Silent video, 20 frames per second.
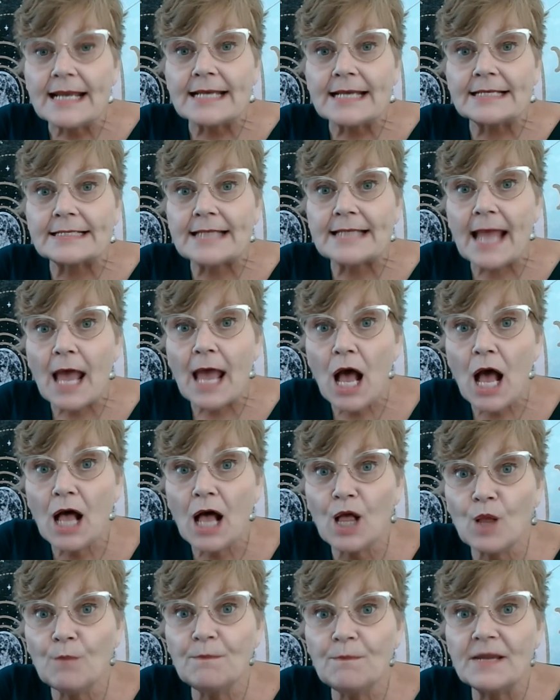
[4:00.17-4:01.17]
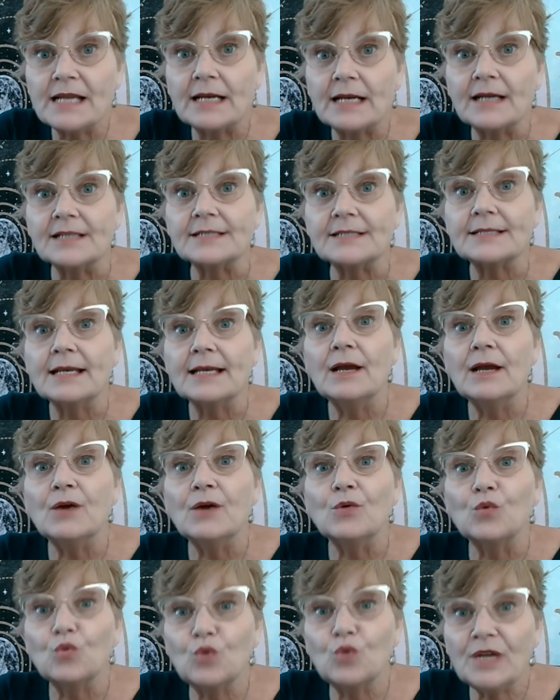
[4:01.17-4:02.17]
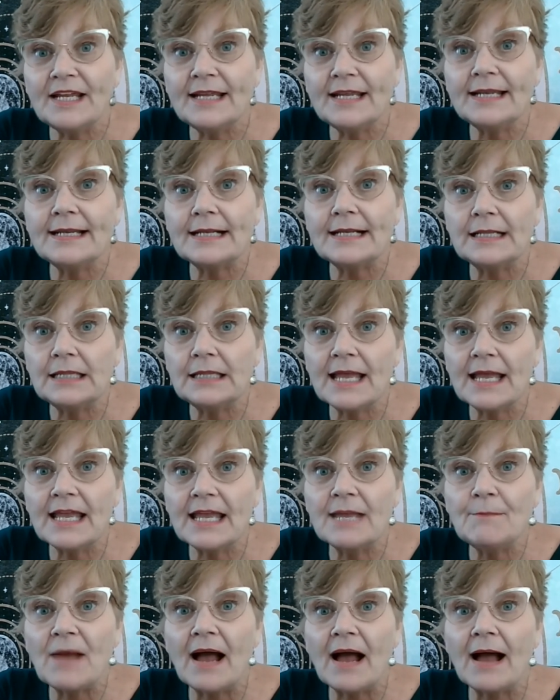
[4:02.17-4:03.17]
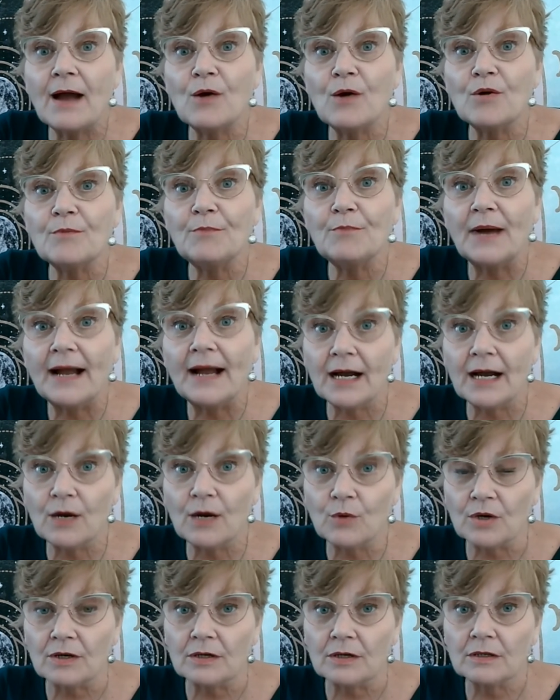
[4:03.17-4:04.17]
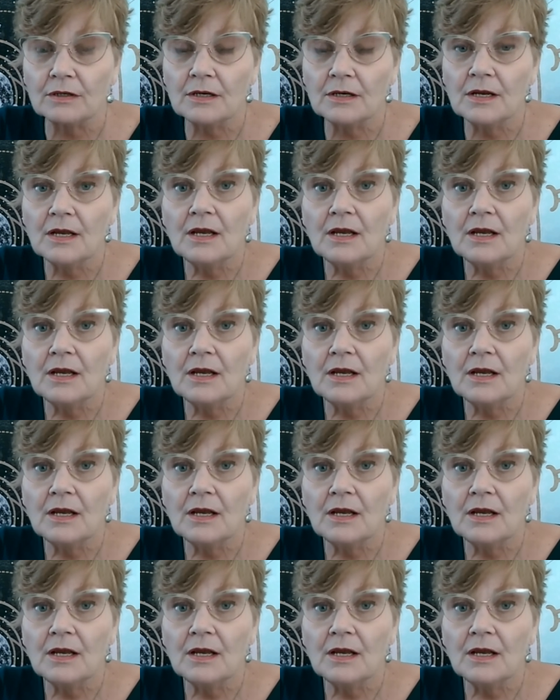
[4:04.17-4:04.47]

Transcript: is helping us reclaim our power.